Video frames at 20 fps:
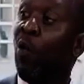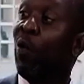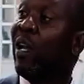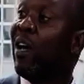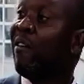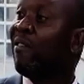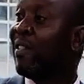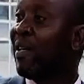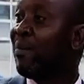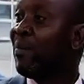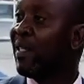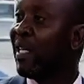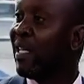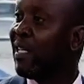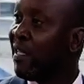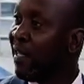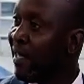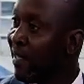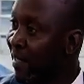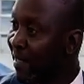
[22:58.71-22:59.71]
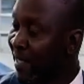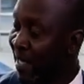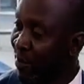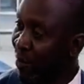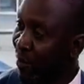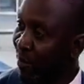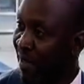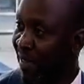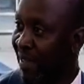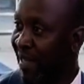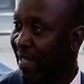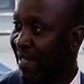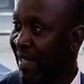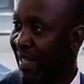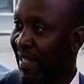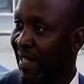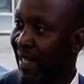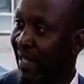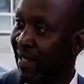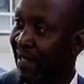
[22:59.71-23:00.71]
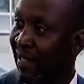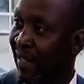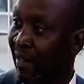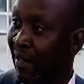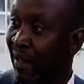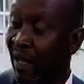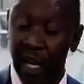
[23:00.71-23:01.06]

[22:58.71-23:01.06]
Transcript: have substantiated some of the things that he has said.